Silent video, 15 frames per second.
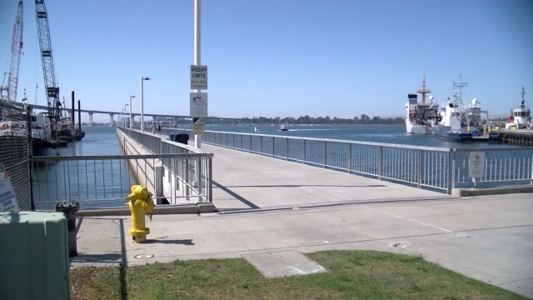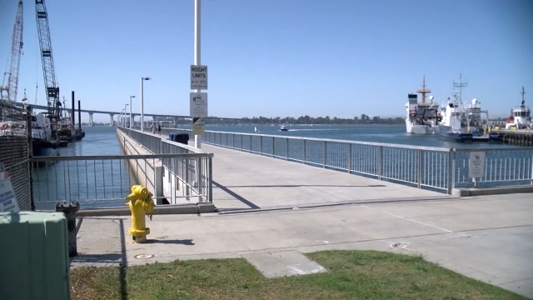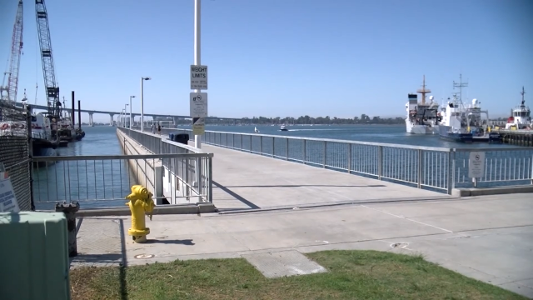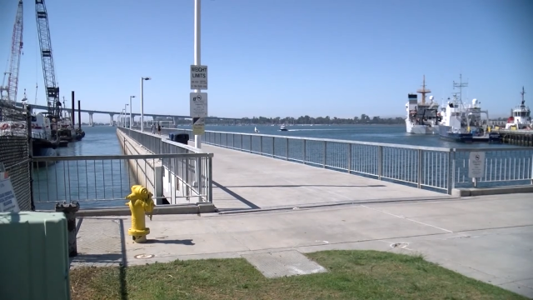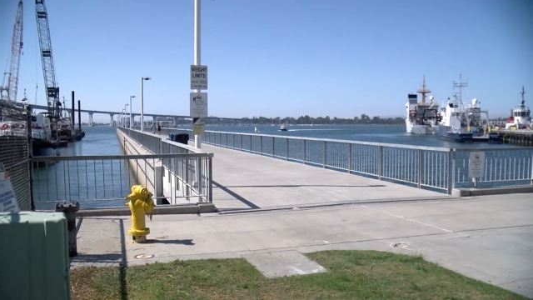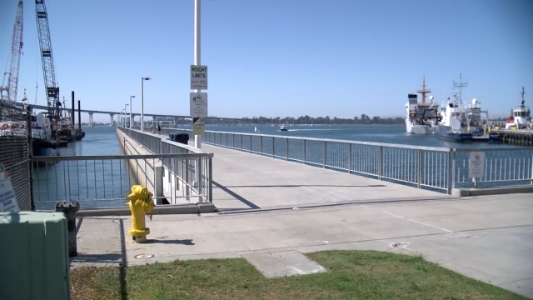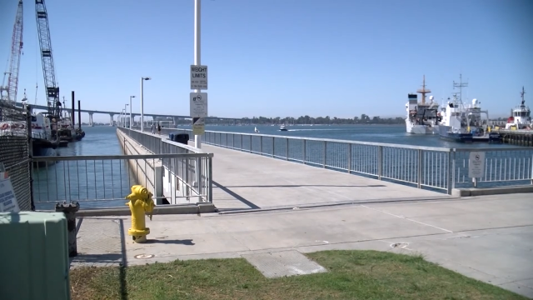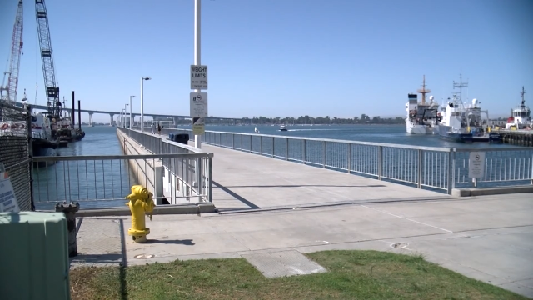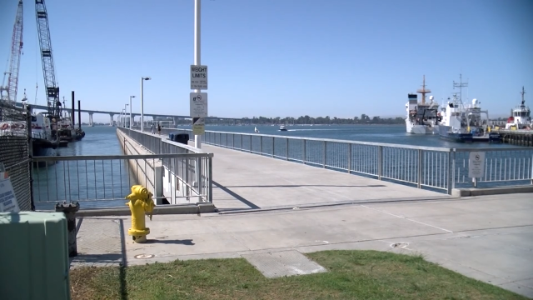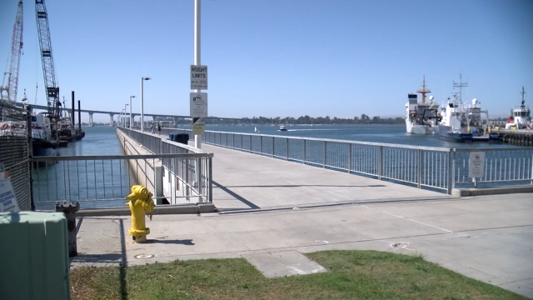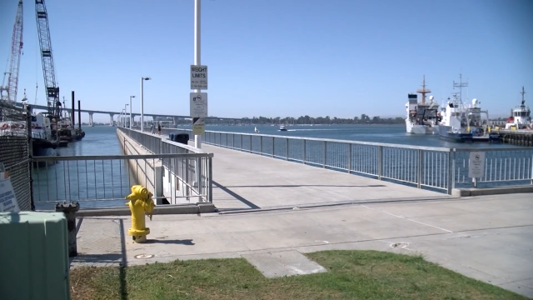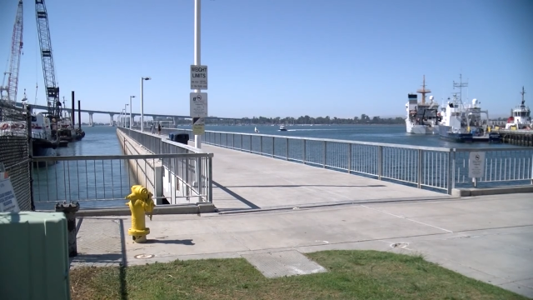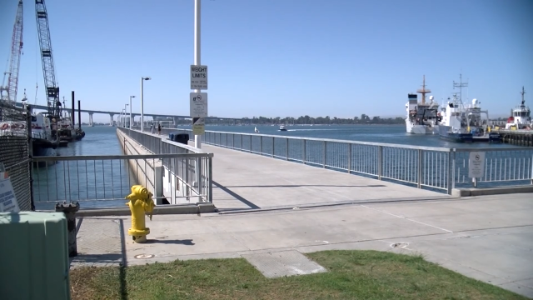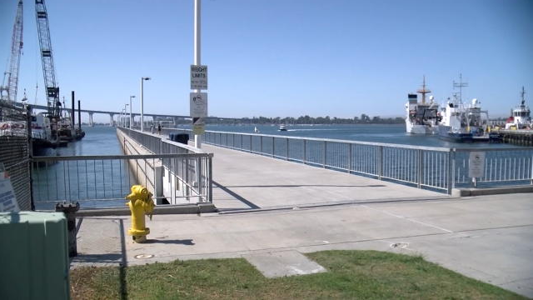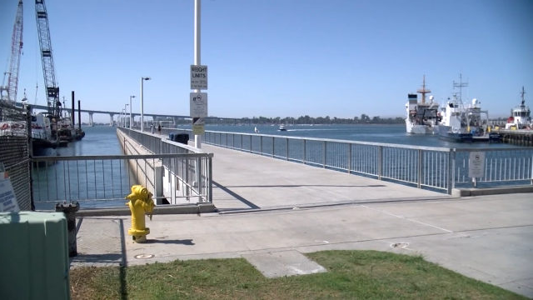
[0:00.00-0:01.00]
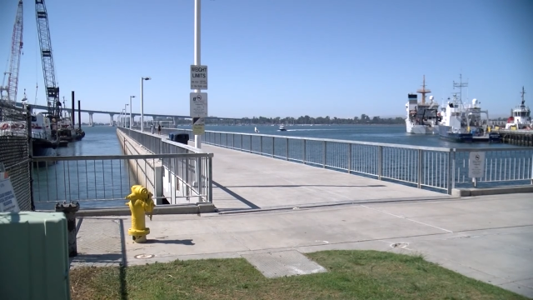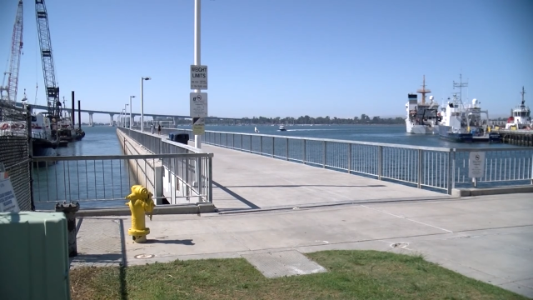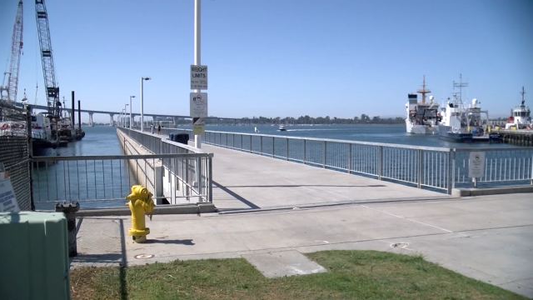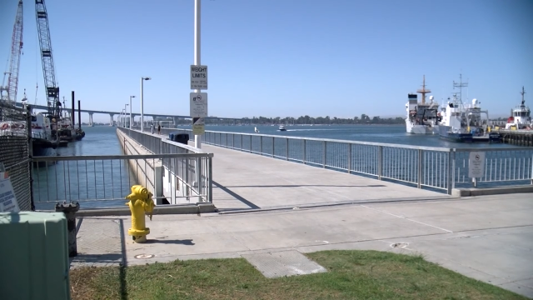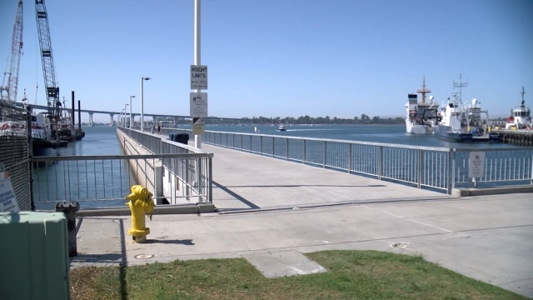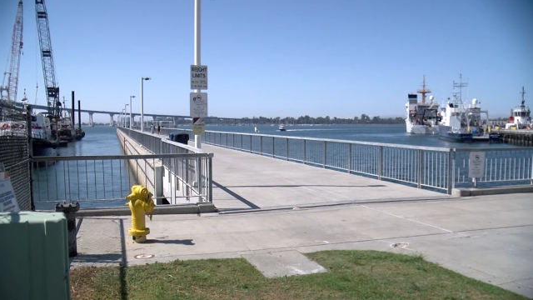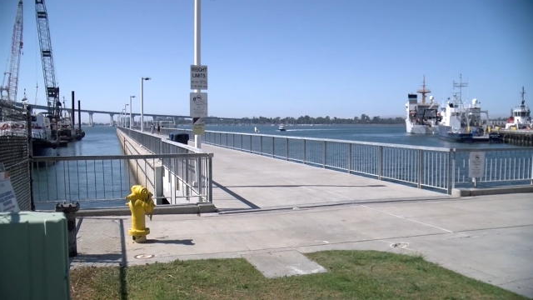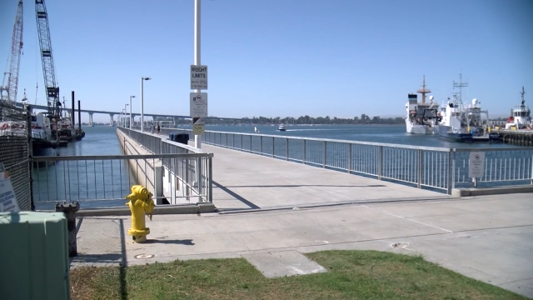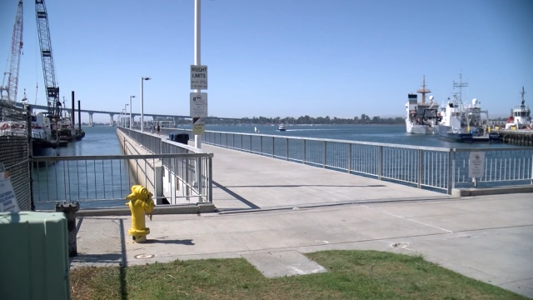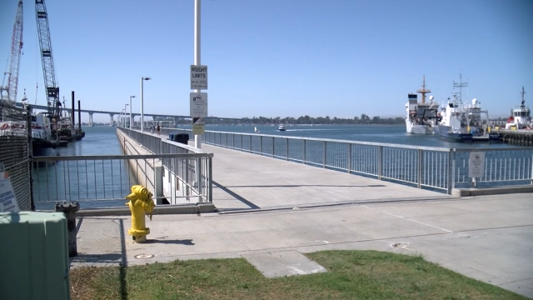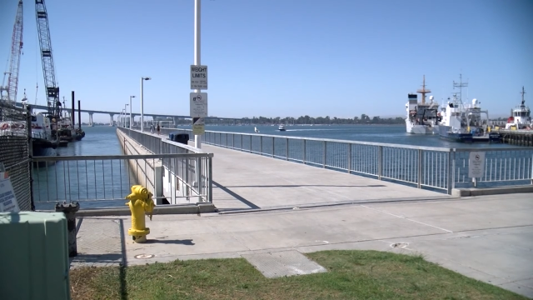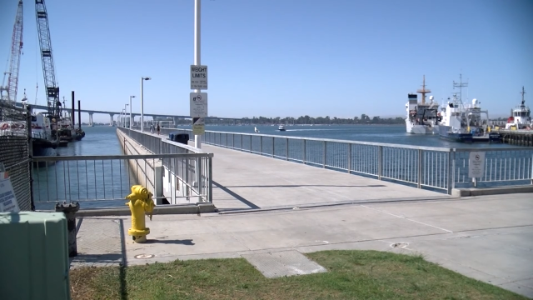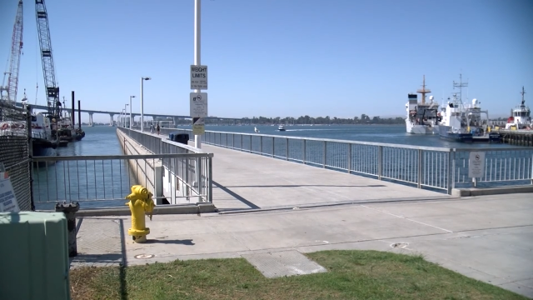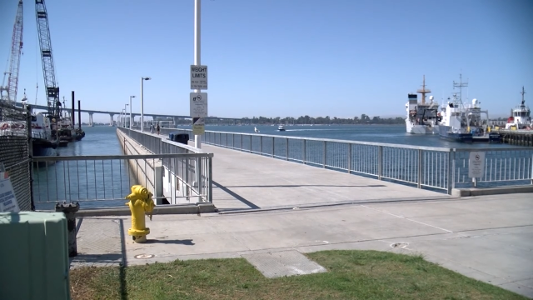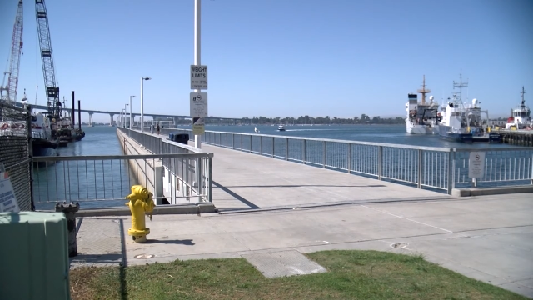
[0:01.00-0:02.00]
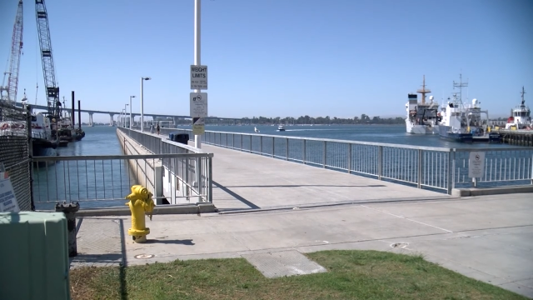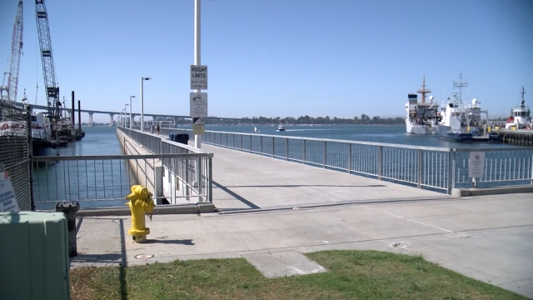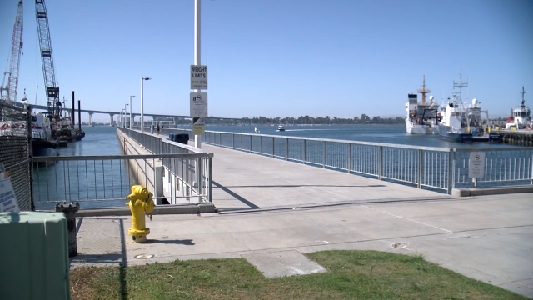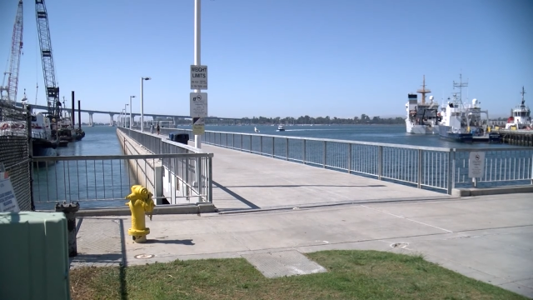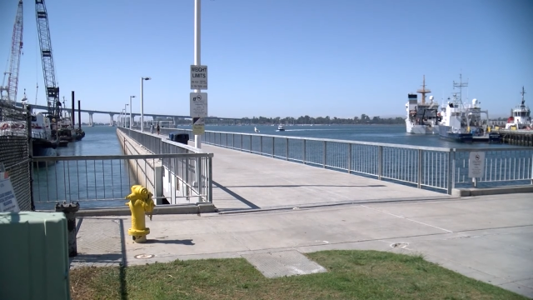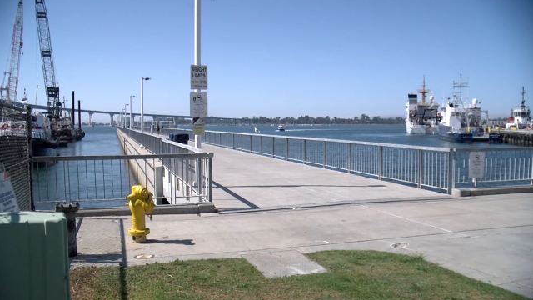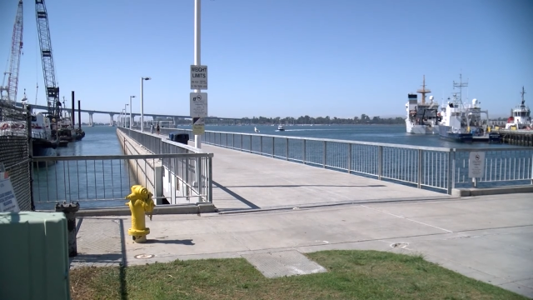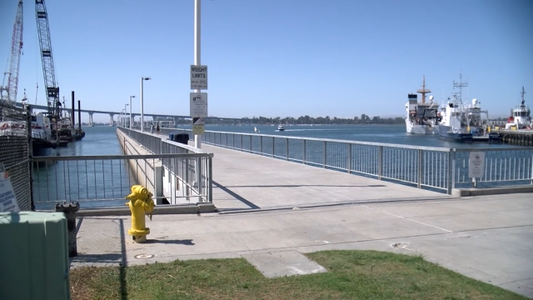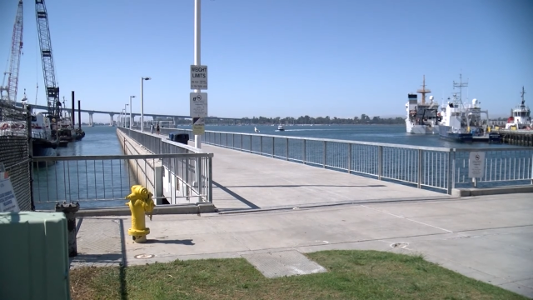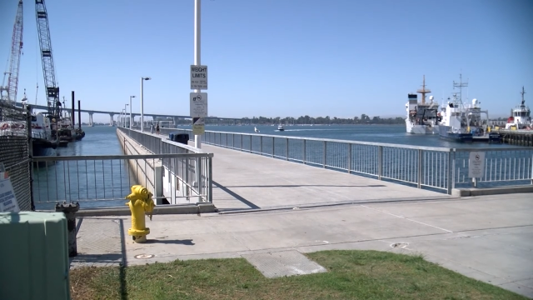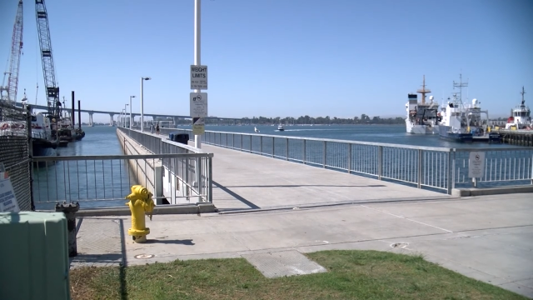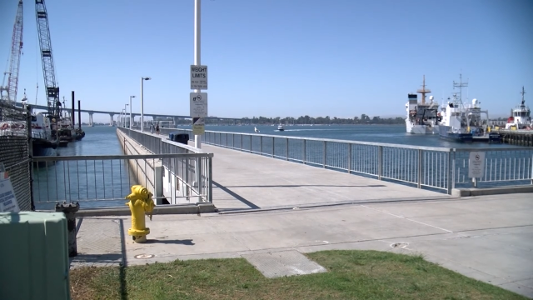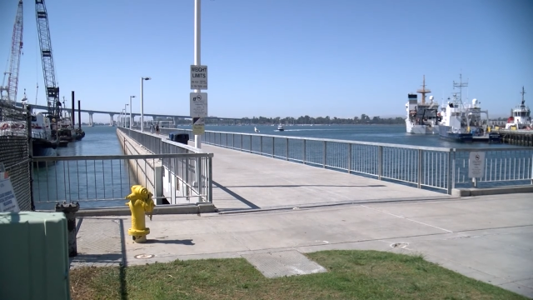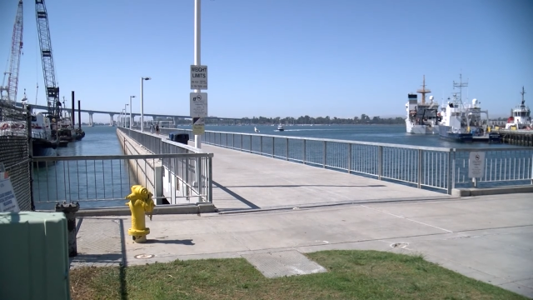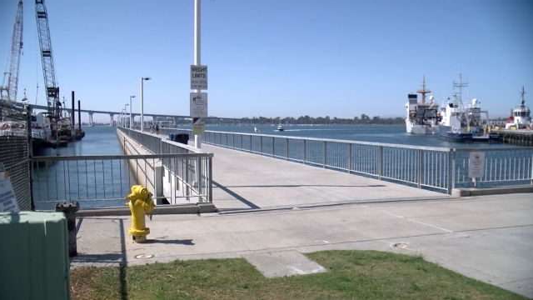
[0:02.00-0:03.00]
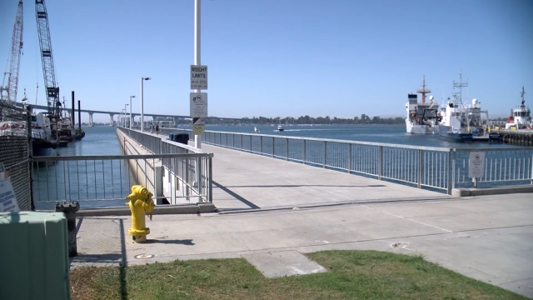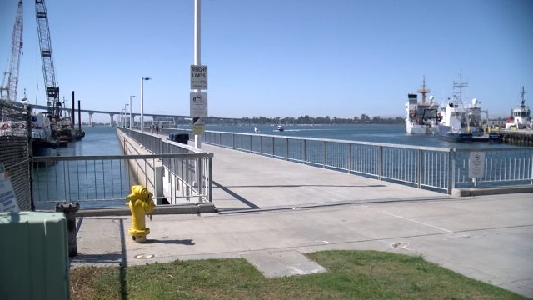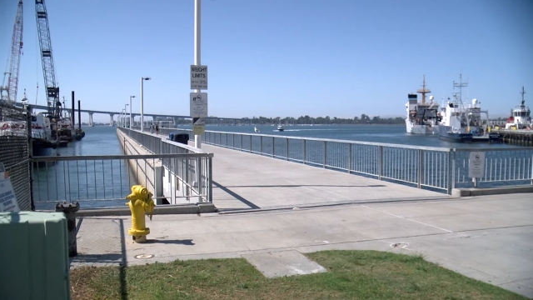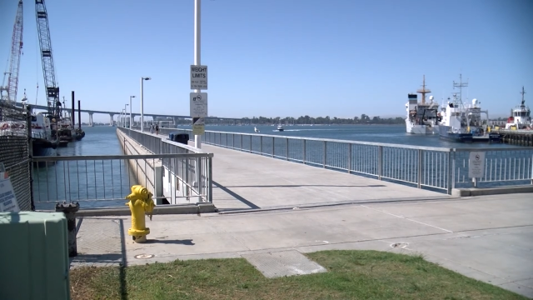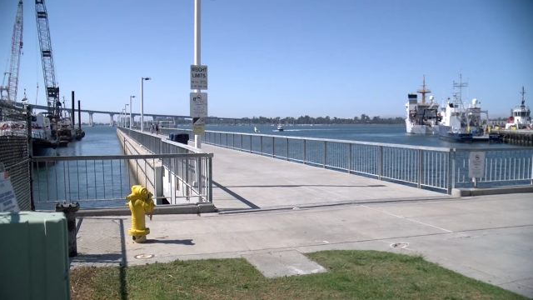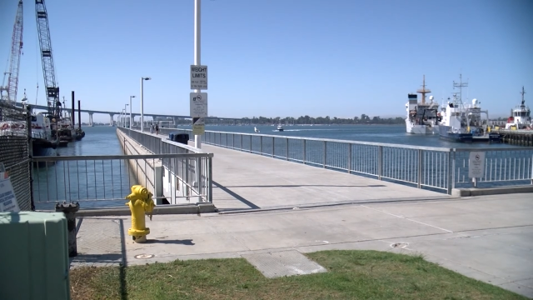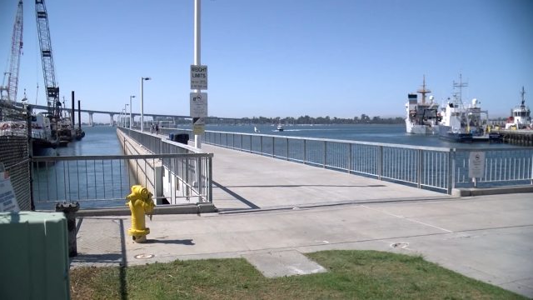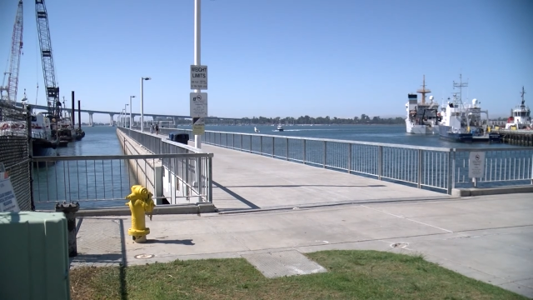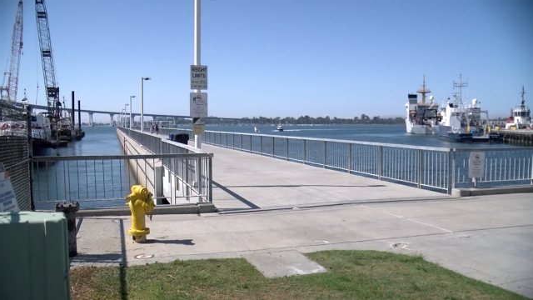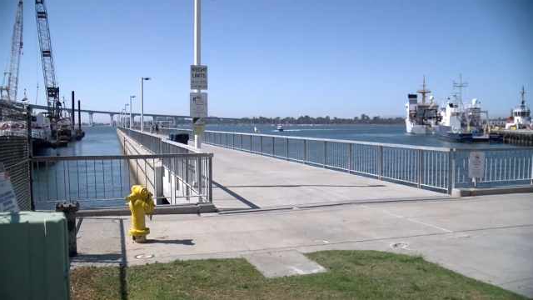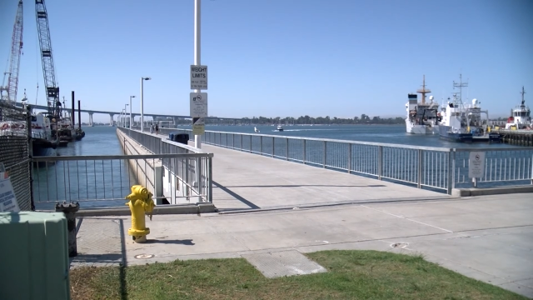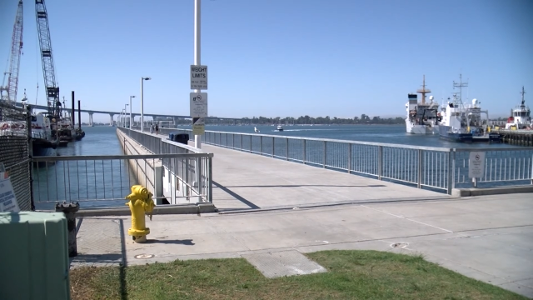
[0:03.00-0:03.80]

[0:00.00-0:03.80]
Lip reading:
Nobody's mouth can be seen.